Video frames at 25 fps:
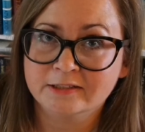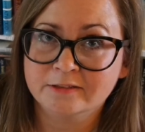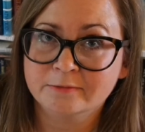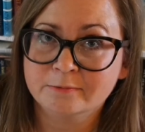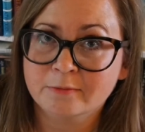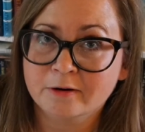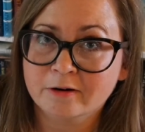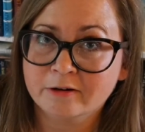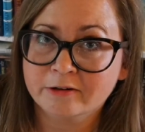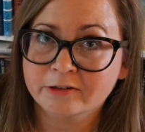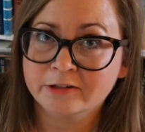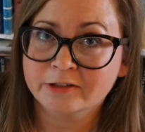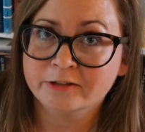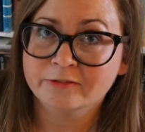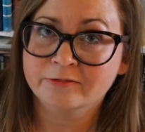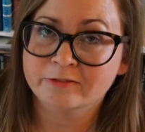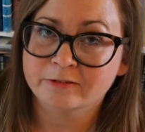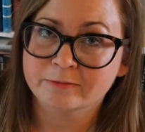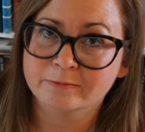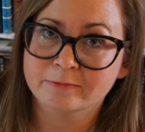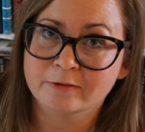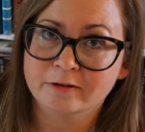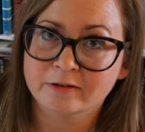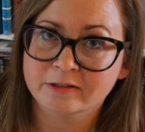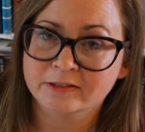is Mark
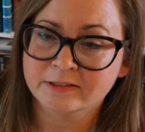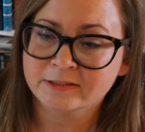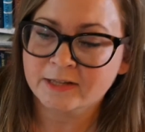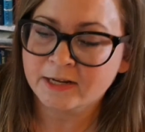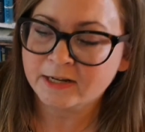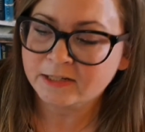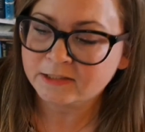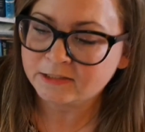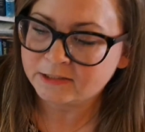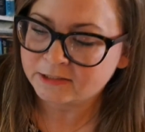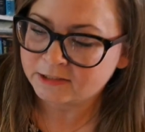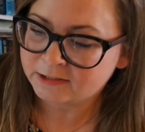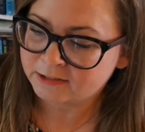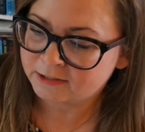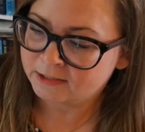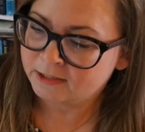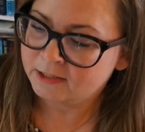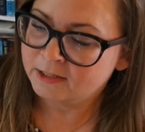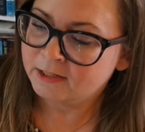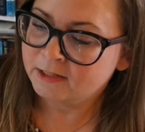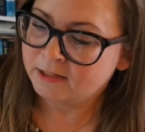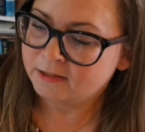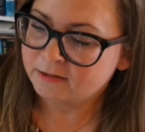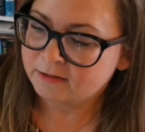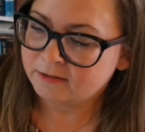from Mark Nash,
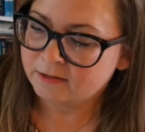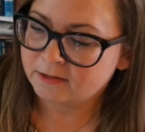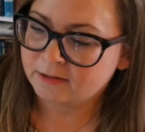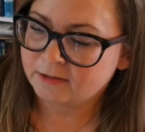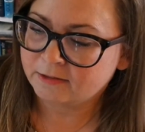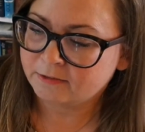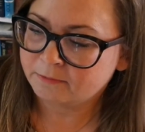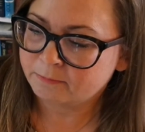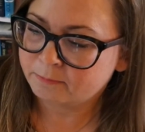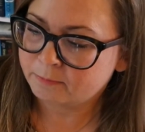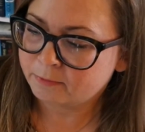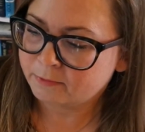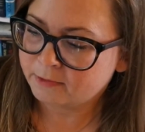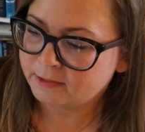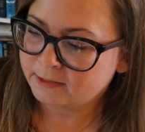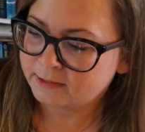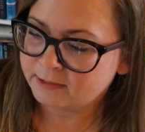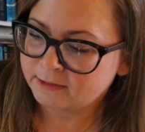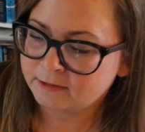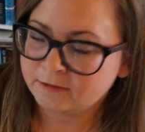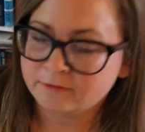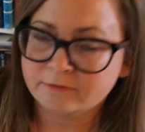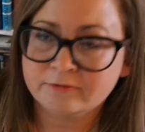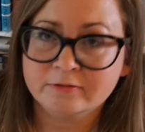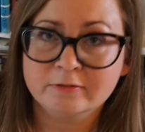and
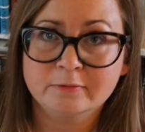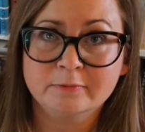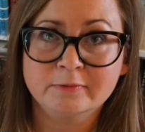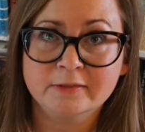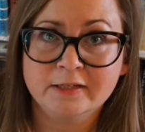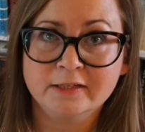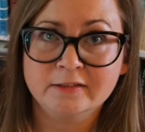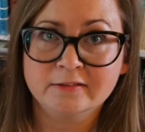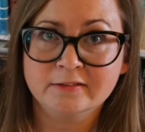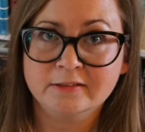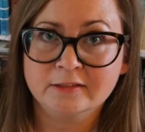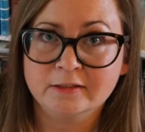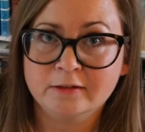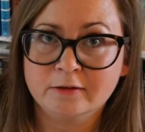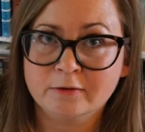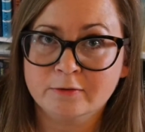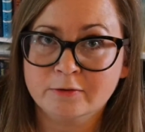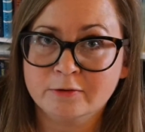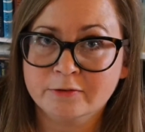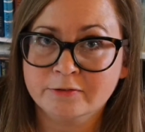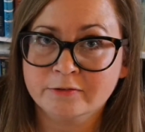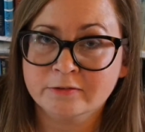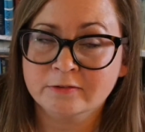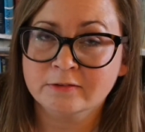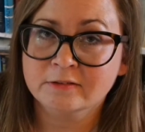Pauline from Dancing
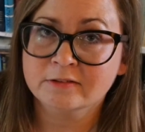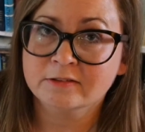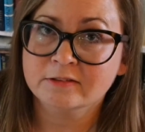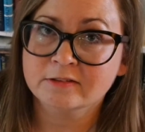Lawn,